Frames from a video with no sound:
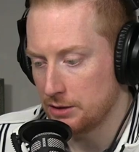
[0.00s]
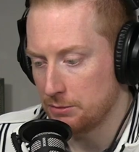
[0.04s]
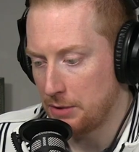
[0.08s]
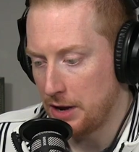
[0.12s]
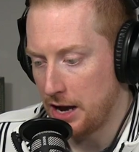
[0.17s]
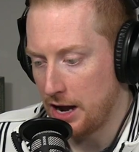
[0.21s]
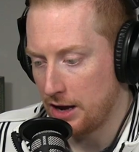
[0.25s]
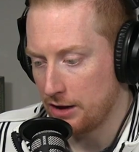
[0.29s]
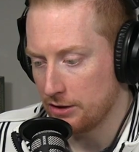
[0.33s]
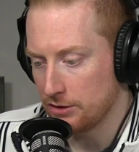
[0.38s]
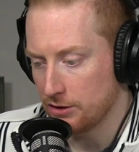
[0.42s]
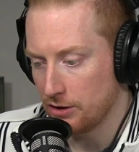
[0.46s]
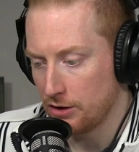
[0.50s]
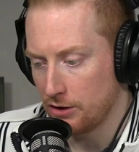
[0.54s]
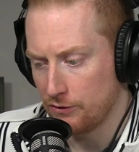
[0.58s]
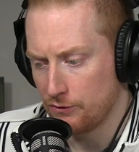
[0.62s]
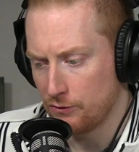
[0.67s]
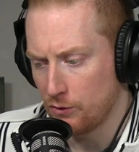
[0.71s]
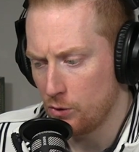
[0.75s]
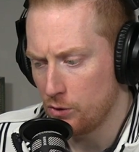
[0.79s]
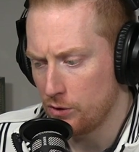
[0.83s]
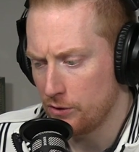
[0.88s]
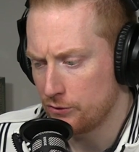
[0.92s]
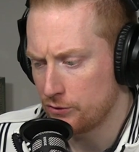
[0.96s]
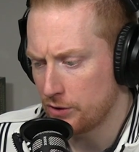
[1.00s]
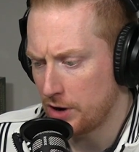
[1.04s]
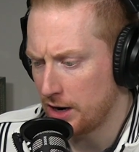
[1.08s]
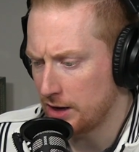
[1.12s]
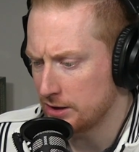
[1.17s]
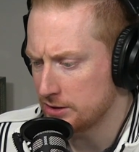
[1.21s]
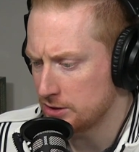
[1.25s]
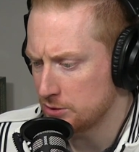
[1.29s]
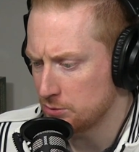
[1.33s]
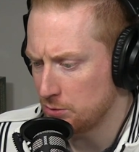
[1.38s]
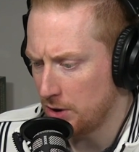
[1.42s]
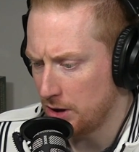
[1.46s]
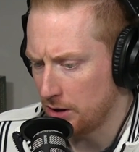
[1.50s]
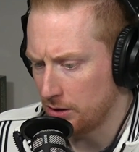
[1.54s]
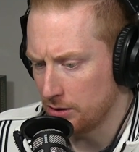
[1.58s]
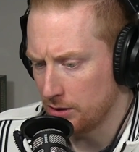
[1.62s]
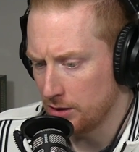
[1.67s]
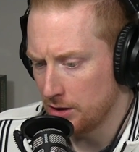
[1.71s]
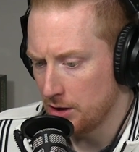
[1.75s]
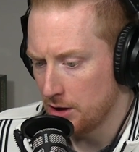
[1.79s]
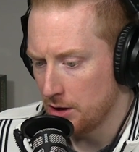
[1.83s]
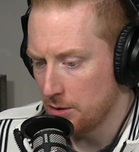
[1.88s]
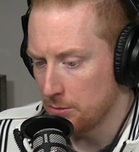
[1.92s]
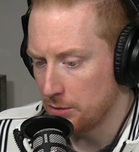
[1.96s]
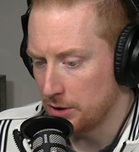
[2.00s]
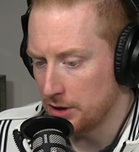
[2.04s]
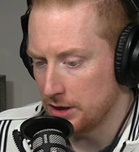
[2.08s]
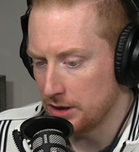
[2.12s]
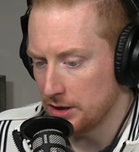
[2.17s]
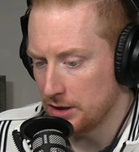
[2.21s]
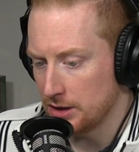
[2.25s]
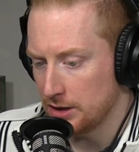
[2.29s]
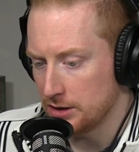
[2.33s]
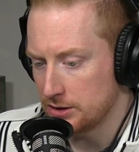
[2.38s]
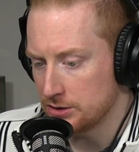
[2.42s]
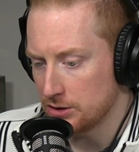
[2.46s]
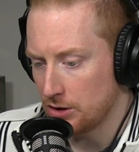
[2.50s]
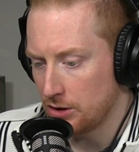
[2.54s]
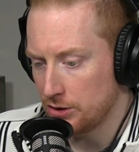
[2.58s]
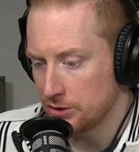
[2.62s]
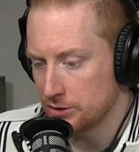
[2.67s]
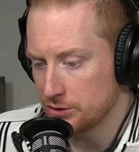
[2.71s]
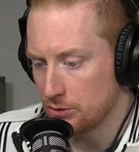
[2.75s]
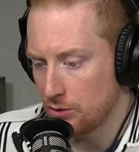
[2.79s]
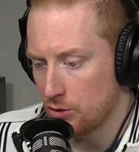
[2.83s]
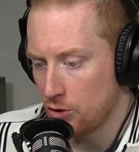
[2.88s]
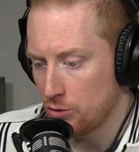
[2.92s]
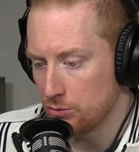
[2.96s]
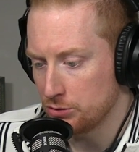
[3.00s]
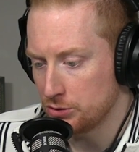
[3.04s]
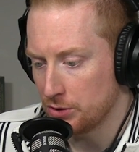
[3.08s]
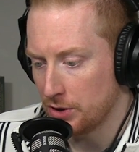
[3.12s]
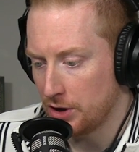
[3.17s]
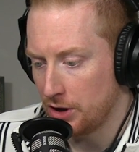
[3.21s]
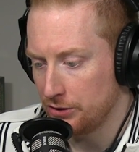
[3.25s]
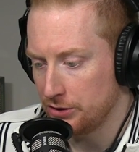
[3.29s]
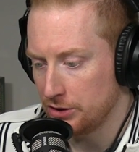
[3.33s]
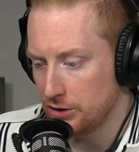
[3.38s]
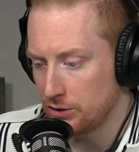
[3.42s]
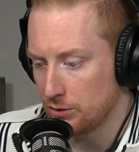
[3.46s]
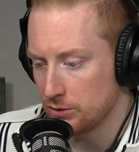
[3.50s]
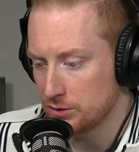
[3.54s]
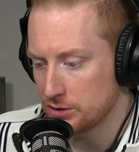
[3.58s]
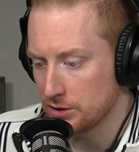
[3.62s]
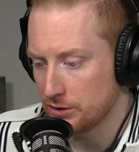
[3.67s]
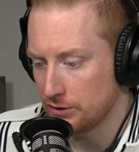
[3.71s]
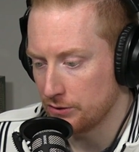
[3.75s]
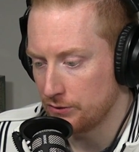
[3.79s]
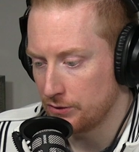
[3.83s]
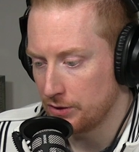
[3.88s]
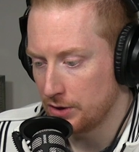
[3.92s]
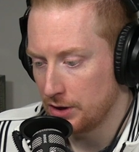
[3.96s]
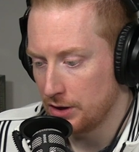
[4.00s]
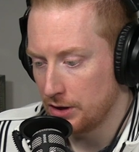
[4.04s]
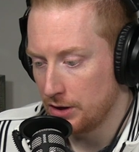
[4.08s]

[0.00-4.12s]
a path, full of dragons as well. But it's also home to a healthy dose of...